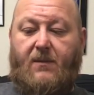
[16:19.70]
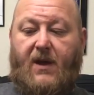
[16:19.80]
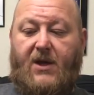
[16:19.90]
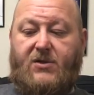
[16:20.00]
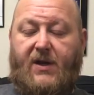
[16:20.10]

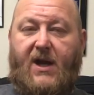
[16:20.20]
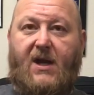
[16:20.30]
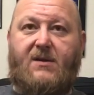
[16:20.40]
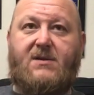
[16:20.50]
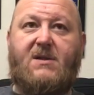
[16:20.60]
they actually
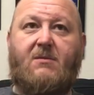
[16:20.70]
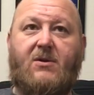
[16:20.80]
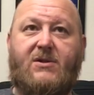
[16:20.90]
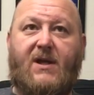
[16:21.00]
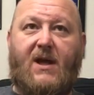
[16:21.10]
had the
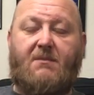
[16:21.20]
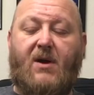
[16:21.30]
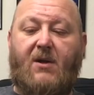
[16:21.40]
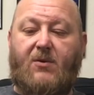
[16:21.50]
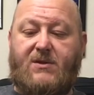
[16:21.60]
similar stock,
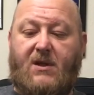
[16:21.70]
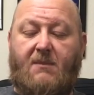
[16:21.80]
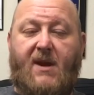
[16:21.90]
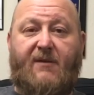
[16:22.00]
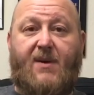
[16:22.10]
but it was
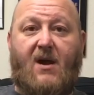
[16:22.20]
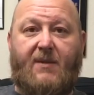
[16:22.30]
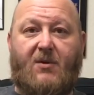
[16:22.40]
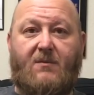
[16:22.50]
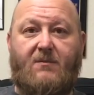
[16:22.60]
made of
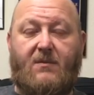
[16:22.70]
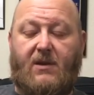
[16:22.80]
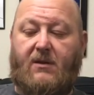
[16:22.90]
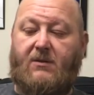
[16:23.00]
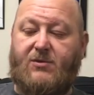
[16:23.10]
polymer.
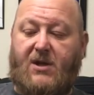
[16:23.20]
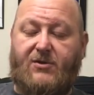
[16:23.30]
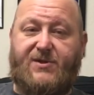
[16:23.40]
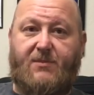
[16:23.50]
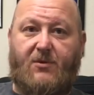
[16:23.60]
It was
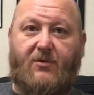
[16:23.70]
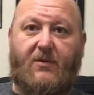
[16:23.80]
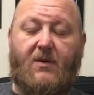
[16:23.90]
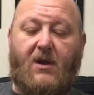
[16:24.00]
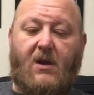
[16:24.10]
all smooth.
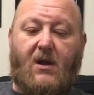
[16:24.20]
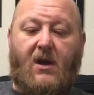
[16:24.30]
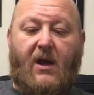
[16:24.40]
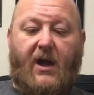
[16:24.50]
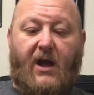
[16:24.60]

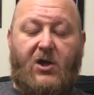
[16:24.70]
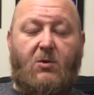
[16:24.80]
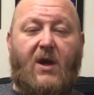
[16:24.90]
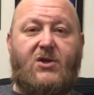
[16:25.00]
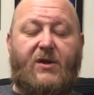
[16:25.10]
And
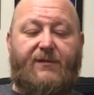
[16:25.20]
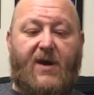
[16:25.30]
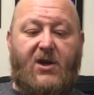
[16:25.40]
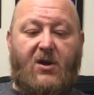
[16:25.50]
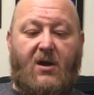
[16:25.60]
you will actually
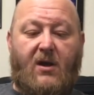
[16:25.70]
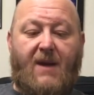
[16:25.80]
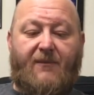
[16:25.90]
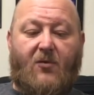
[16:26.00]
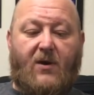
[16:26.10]
find
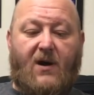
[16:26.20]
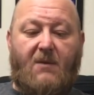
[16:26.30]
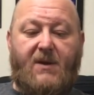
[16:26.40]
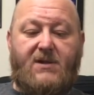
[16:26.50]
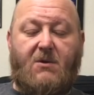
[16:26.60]
M4
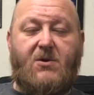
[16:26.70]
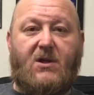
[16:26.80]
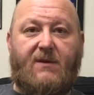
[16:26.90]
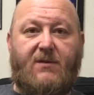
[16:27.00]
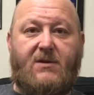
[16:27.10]
carbines that were
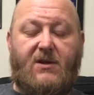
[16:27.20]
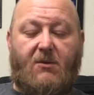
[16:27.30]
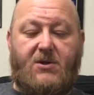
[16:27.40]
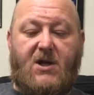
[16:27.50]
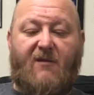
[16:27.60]
delivered to the
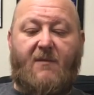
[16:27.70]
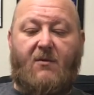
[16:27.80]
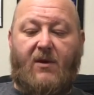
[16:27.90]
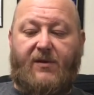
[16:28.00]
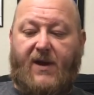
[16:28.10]
U.S.
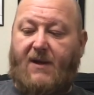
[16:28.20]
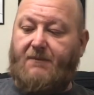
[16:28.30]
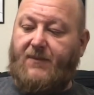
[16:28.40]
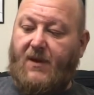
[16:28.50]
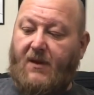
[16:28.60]
government with that.
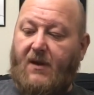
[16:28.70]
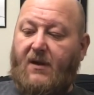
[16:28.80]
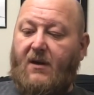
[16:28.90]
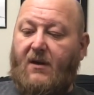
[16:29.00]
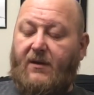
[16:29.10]

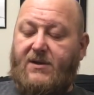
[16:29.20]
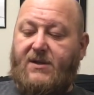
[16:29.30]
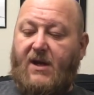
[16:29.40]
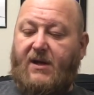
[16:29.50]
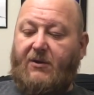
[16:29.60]
This
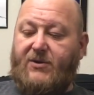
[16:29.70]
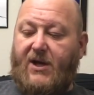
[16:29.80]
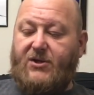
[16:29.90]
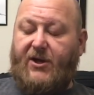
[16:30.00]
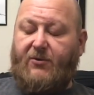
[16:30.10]
stock here was
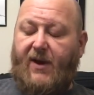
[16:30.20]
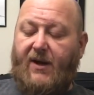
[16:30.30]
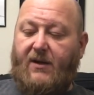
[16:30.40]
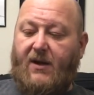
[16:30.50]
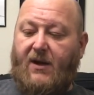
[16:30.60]
actually
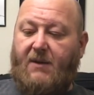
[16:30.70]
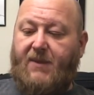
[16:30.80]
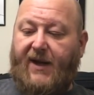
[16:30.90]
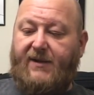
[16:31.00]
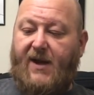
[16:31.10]
created at
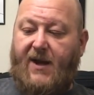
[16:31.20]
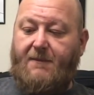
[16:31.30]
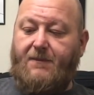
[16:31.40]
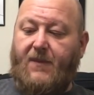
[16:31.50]
Picatinny.